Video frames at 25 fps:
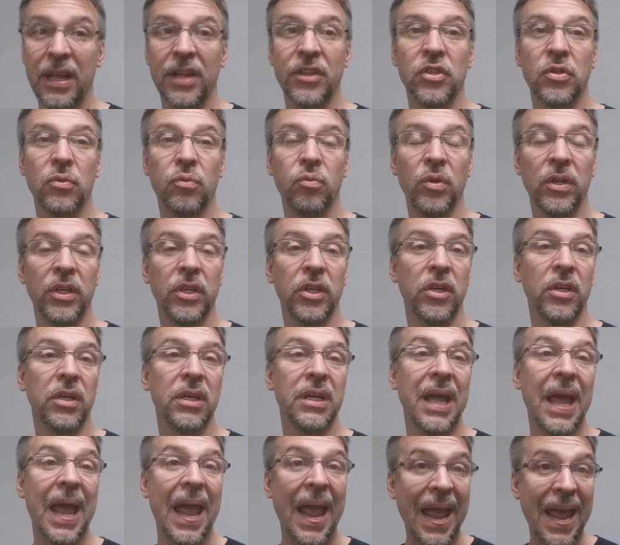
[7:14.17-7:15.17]
That's really
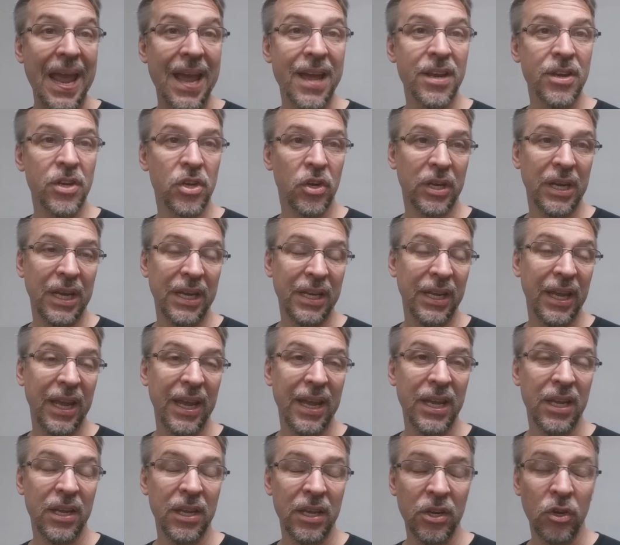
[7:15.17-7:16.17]
good, and you're getting
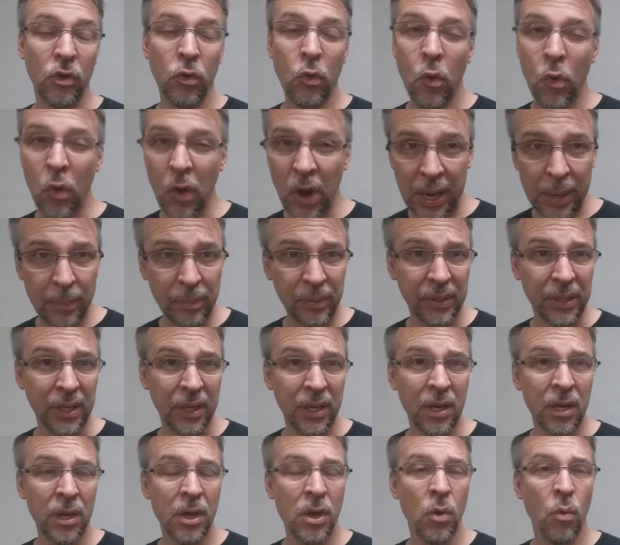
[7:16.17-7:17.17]
an
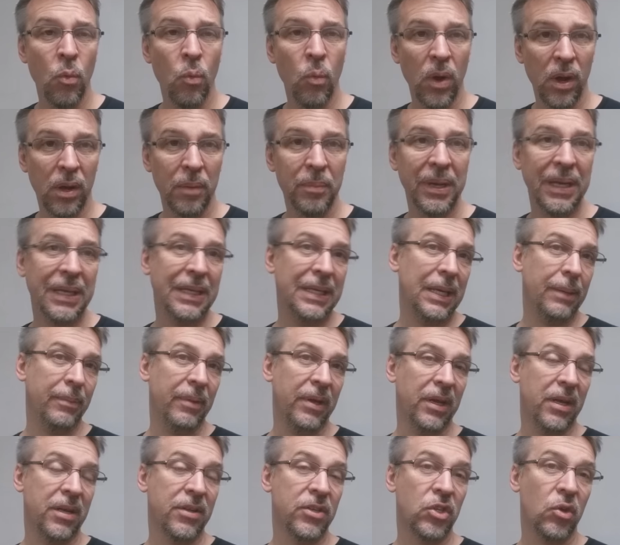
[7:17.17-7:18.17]
incredibly well-made
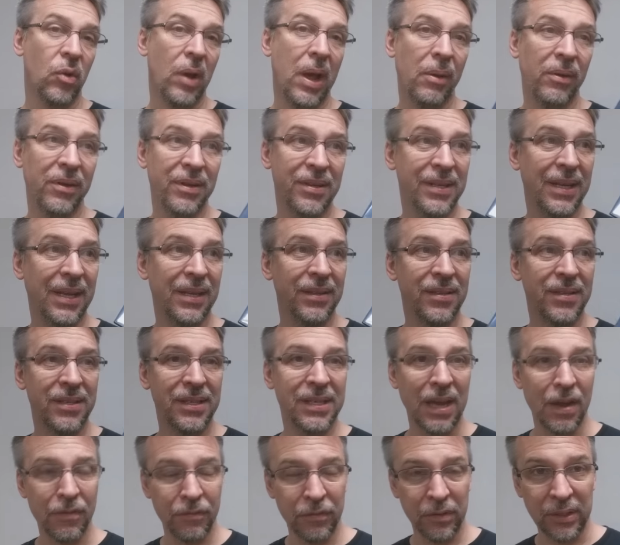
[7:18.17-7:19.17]
gimmick. So I would say
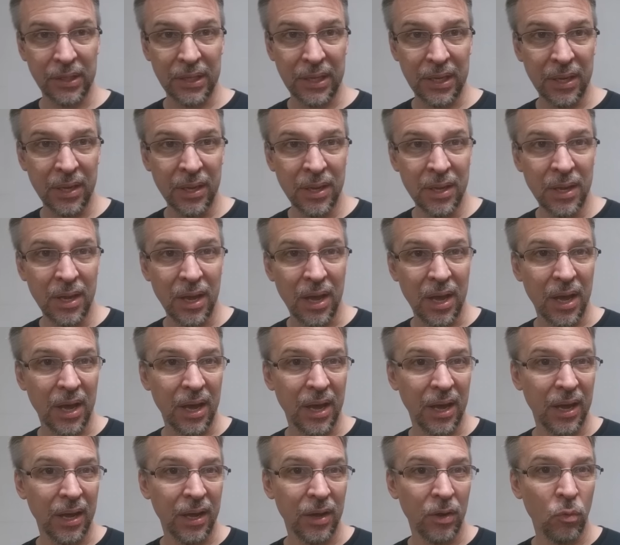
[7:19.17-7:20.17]
it's definitely
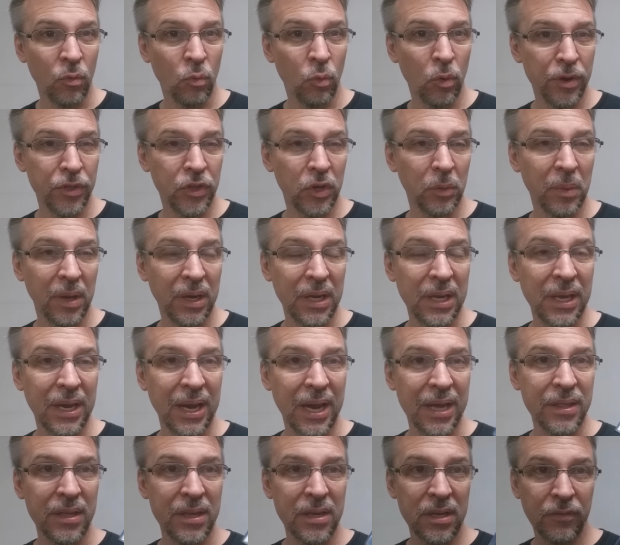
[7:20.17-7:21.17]
worth your
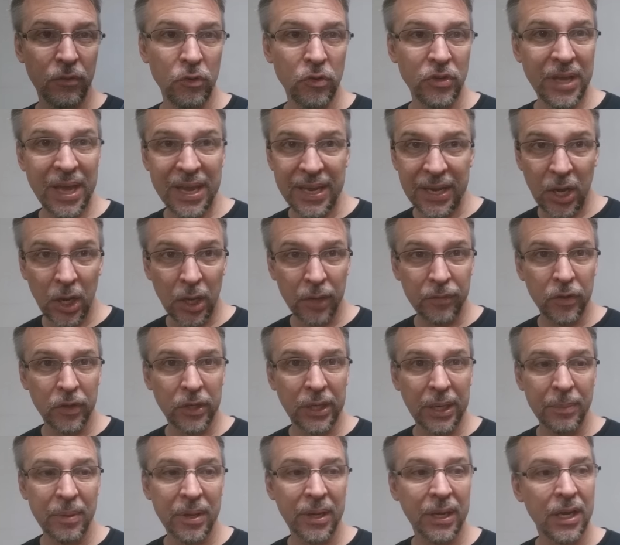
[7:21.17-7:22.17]
money. I think if you take care of your
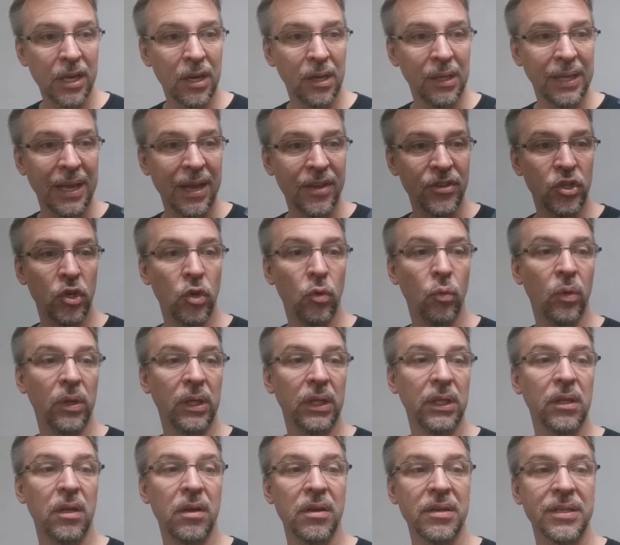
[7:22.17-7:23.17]
gimmick, it'll last you a
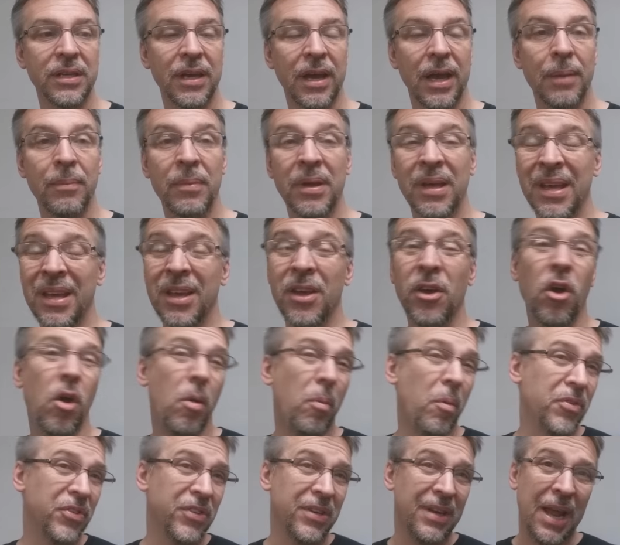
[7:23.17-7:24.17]
really long time.
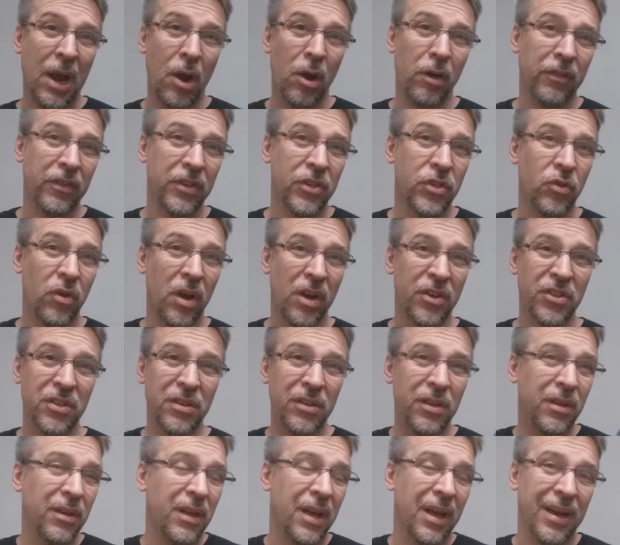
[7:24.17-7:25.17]
Almost an hour of
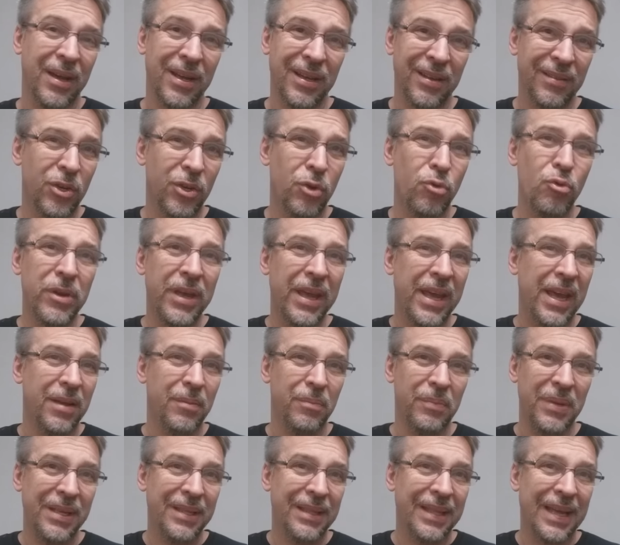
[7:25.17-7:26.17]
instruction, who
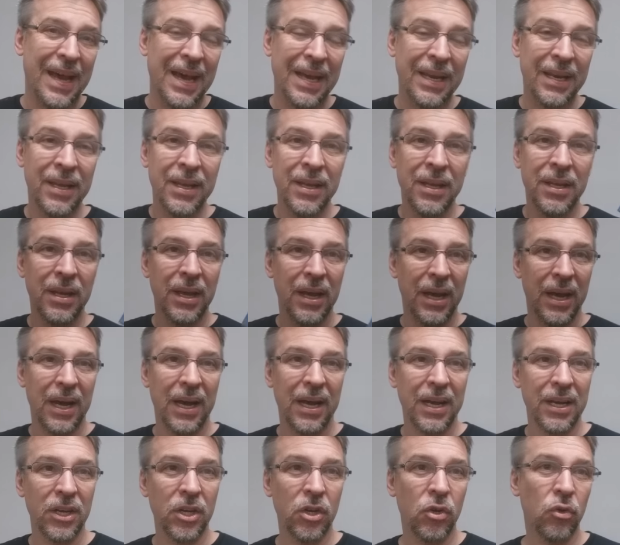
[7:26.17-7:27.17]
can't beat
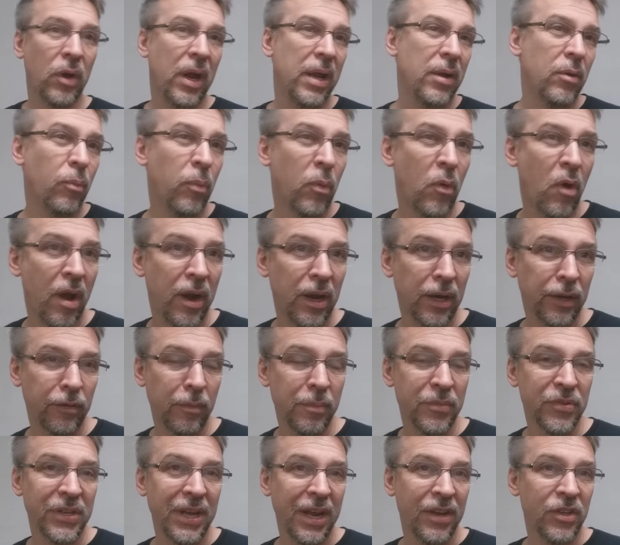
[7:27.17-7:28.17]
that? Great product
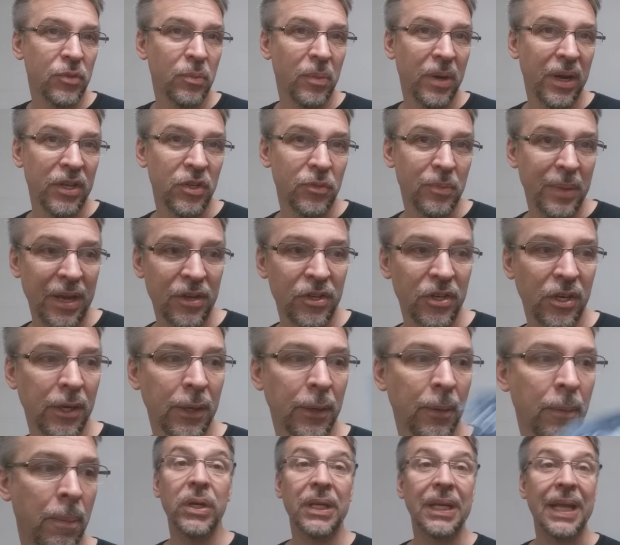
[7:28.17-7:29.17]
from Sanz Mind's Magic.
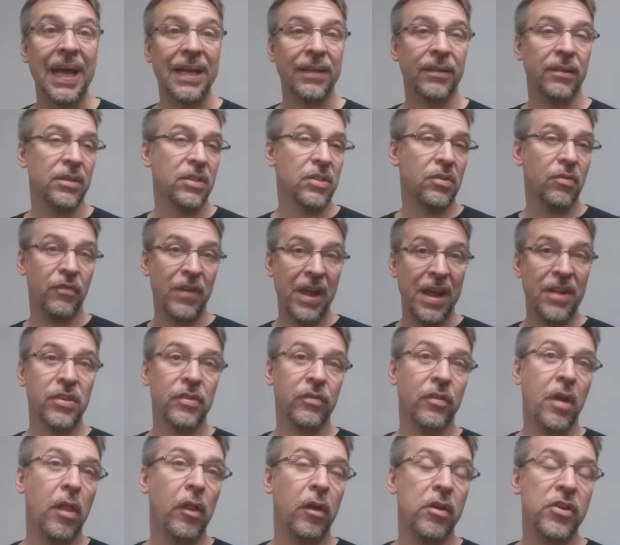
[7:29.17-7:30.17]
Who would like this?
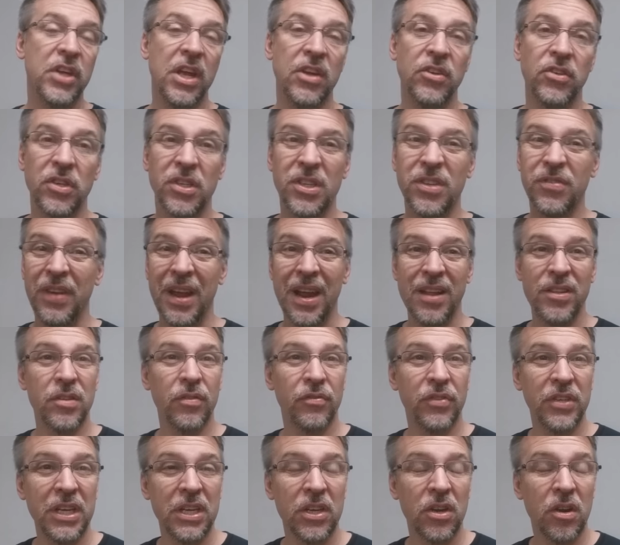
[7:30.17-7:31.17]
Fans of color changes,
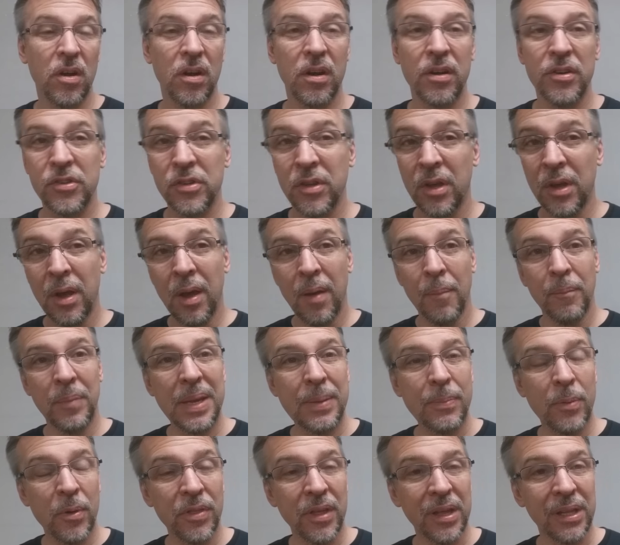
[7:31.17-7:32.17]
fans of TNRs,
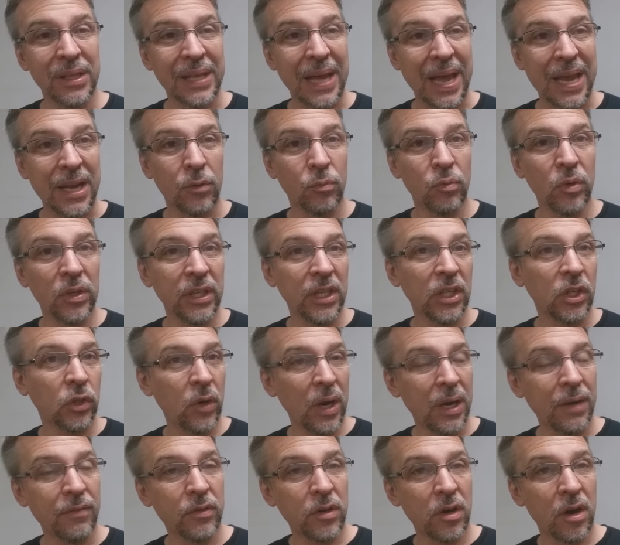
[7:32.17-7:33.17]
people that like really
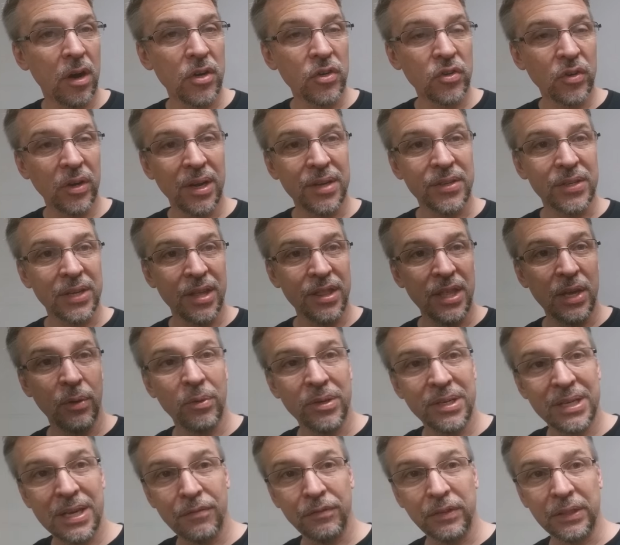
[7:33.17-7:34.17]
creative card tricks, I
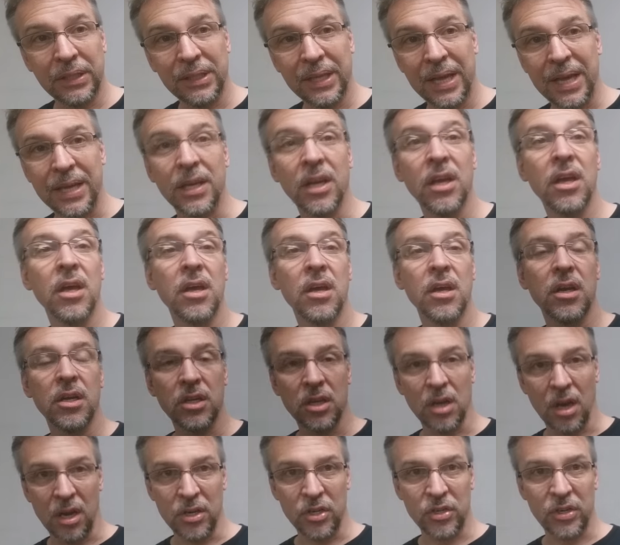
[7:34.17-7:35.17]
think would definitely like
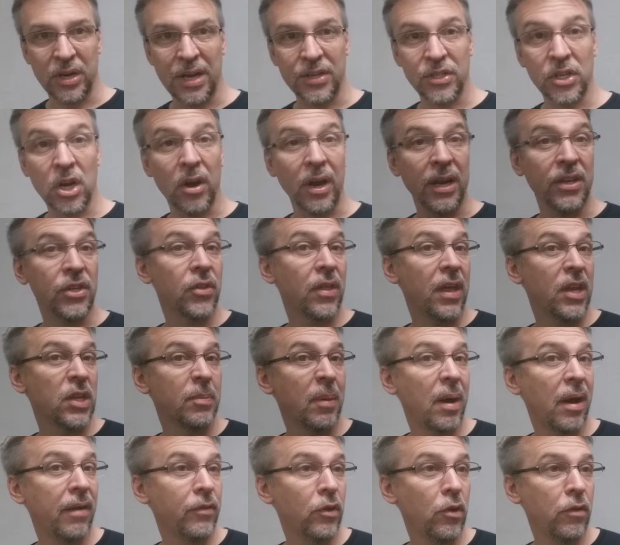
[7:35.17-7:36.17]
contrast. All right, so that
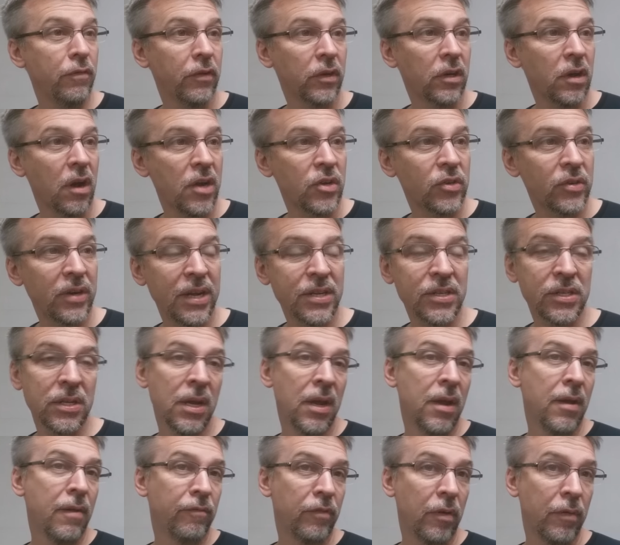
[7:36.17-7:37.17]
is my review for Contrast
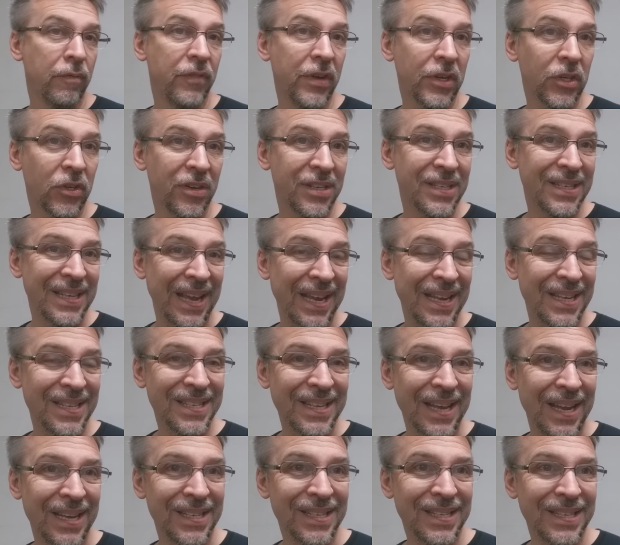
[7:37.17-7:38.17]
from Victor
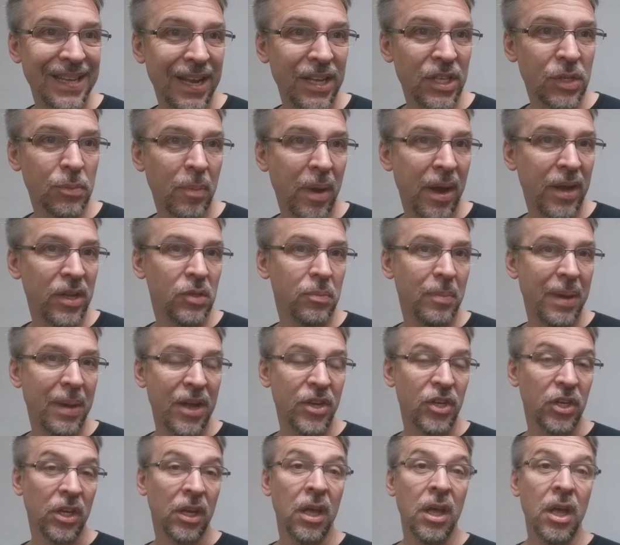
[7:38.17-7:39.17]
Sanz and Sanz Mind's
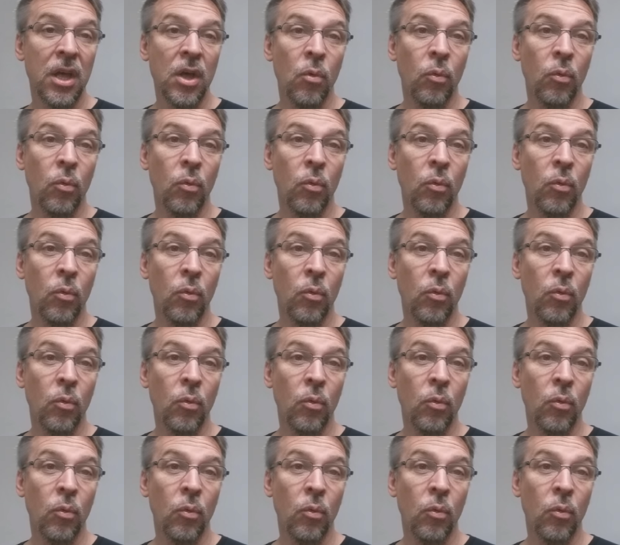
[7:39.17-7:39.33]
Magic.